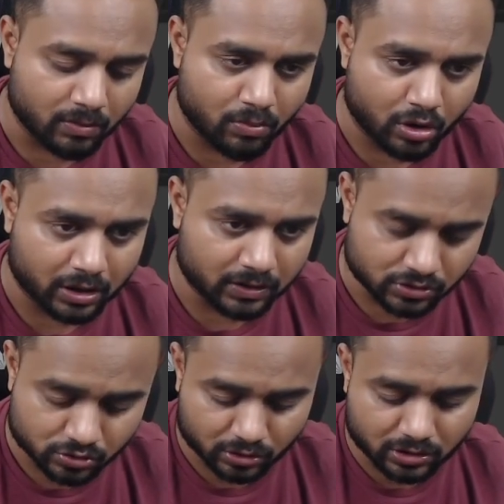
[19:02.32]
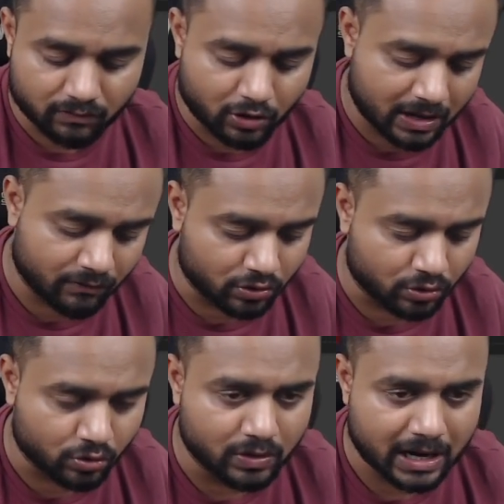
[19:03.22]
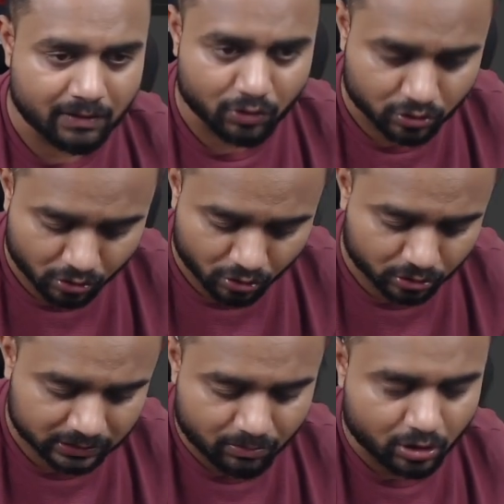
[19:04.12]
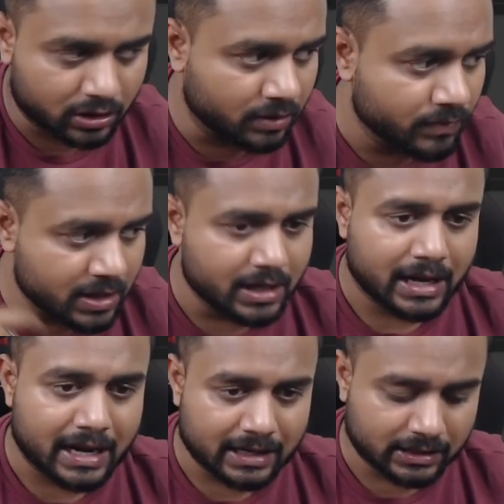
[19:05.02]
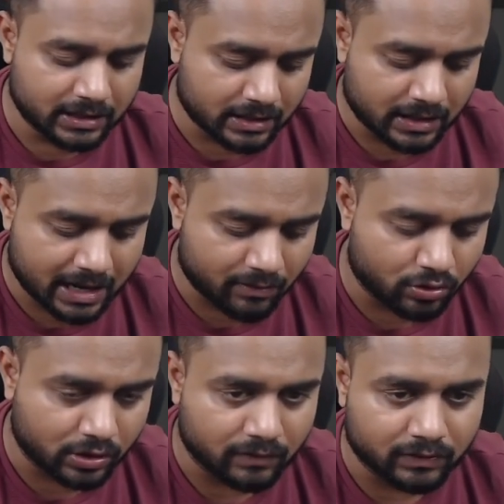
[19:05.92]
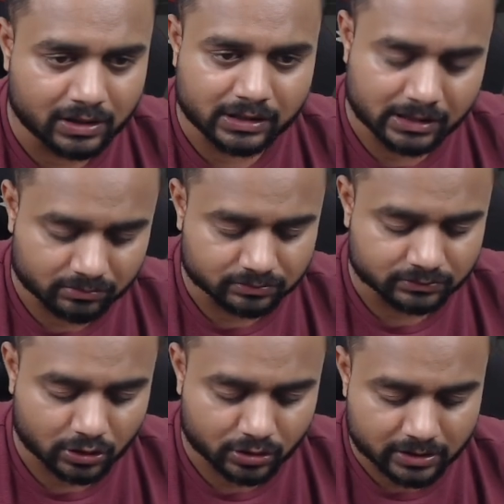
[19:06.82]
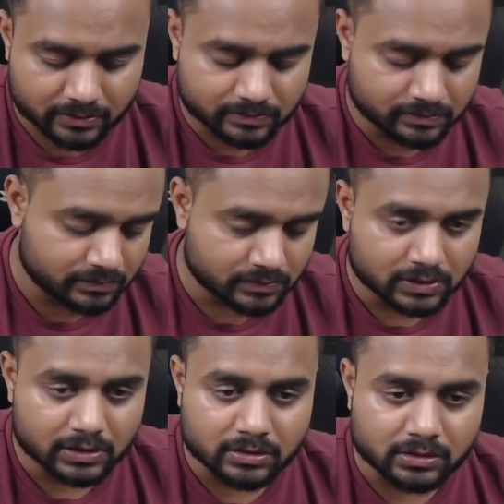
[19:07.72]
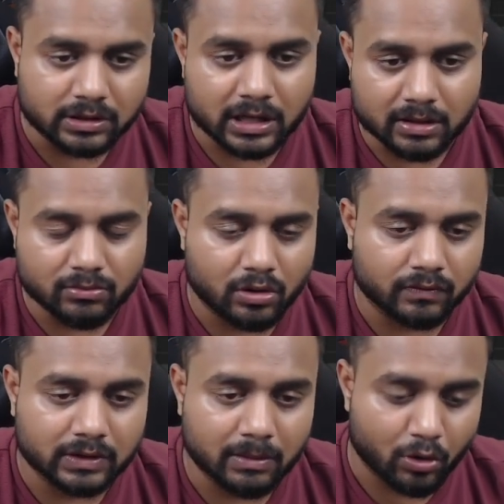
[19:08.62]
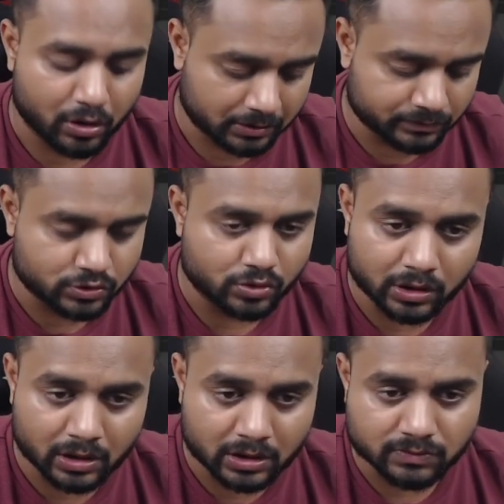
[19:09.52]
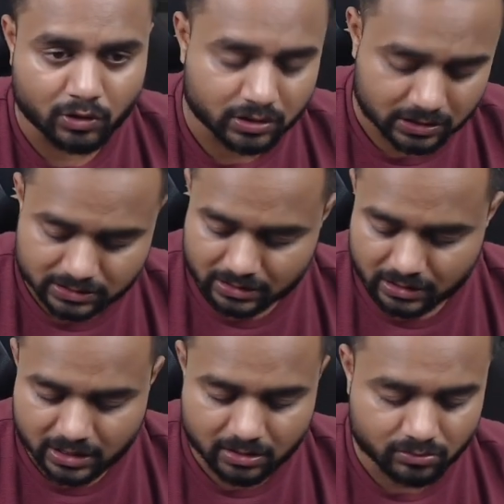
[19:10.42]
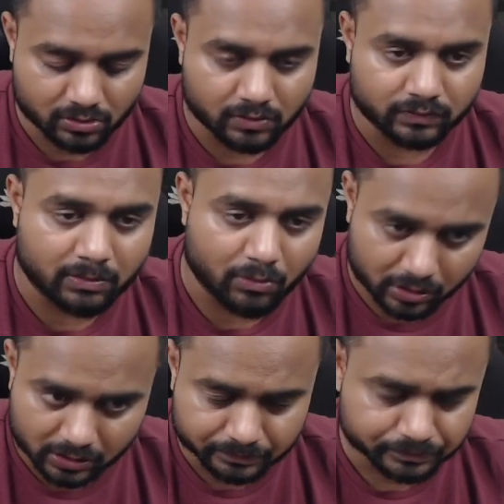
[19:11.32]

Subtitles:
model. So here what I want to do, I want to load the model, and here I want to give the name, okay, name of the model. So here is what, here is the name of the model.